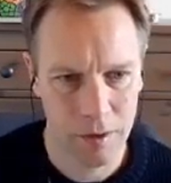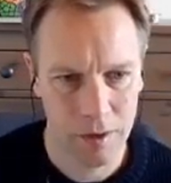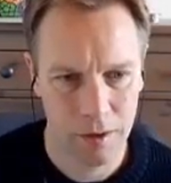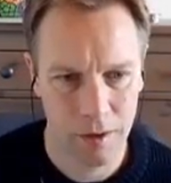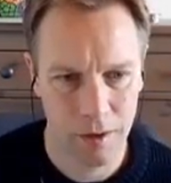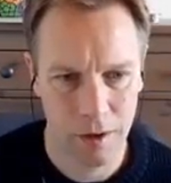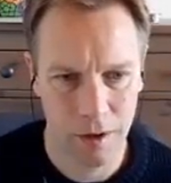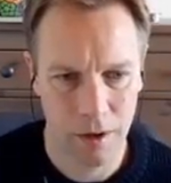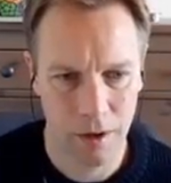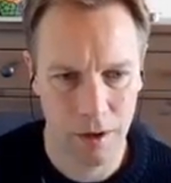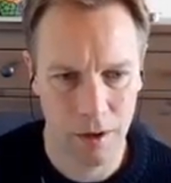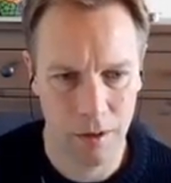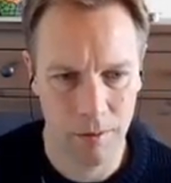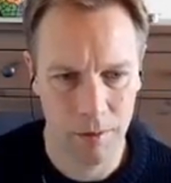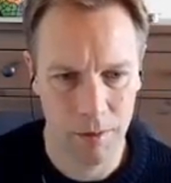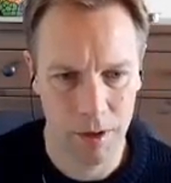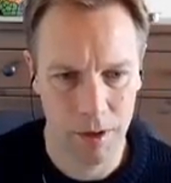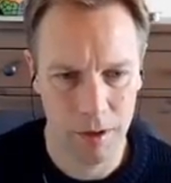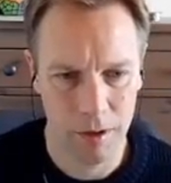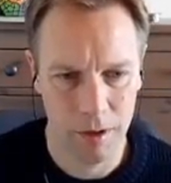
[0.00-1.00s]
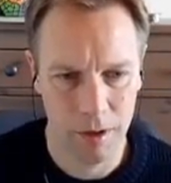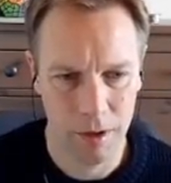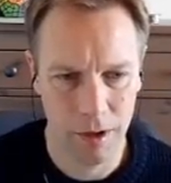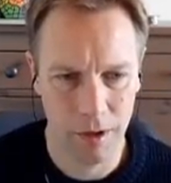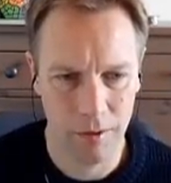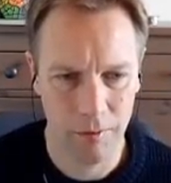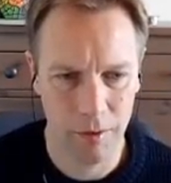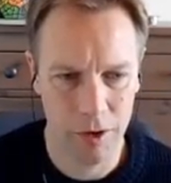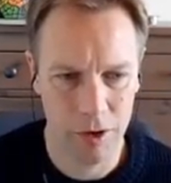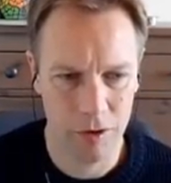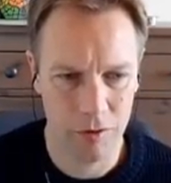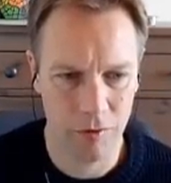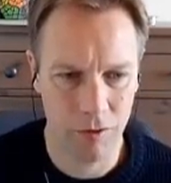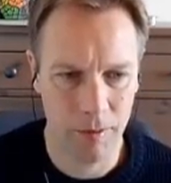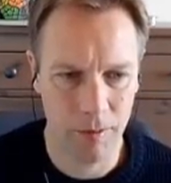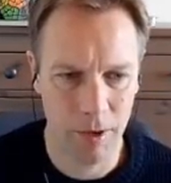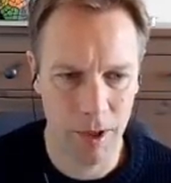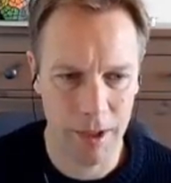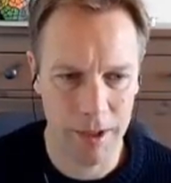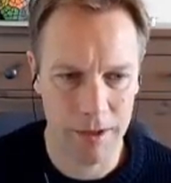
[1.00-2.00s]
Um, and then we just
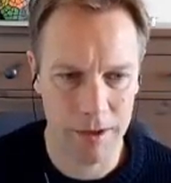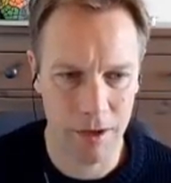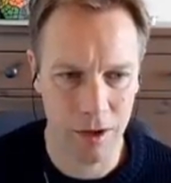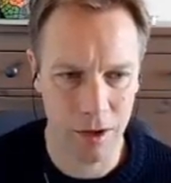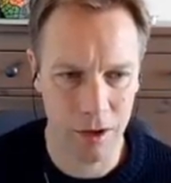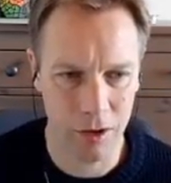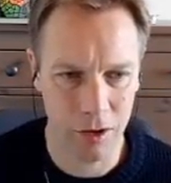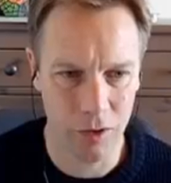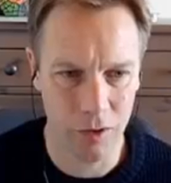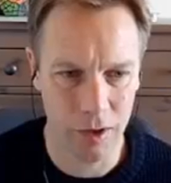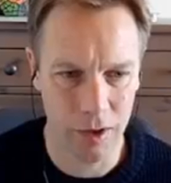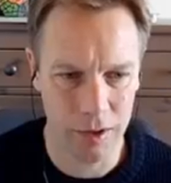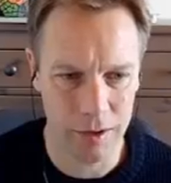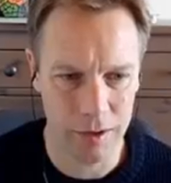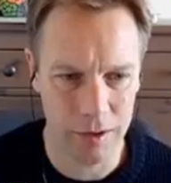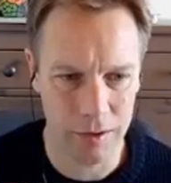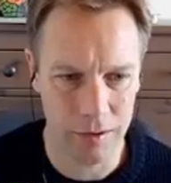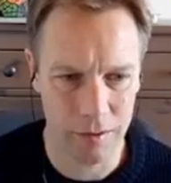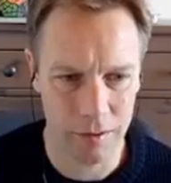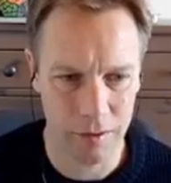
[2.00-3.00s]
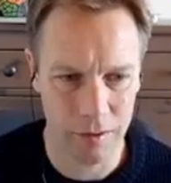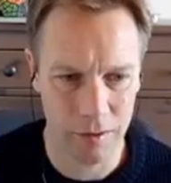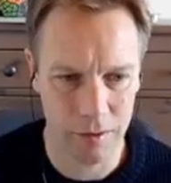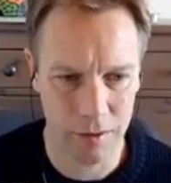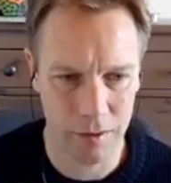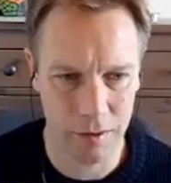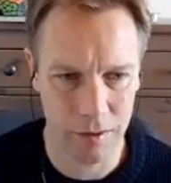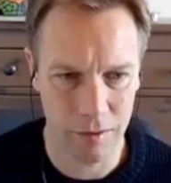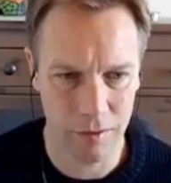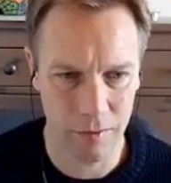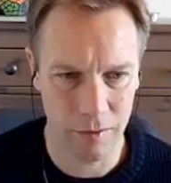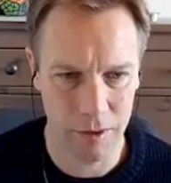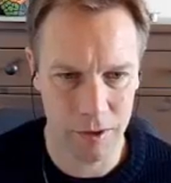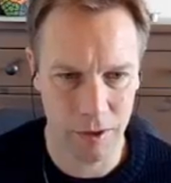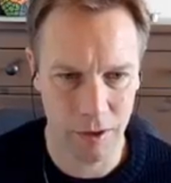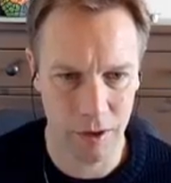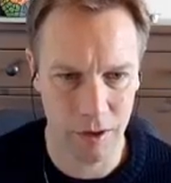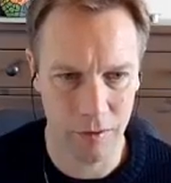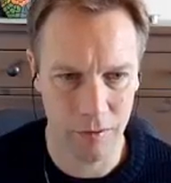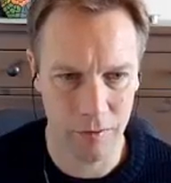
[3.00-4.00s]
replace our new list that we
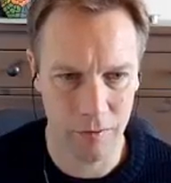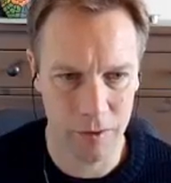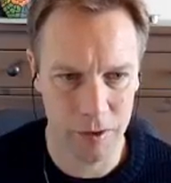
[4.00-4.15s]
started off.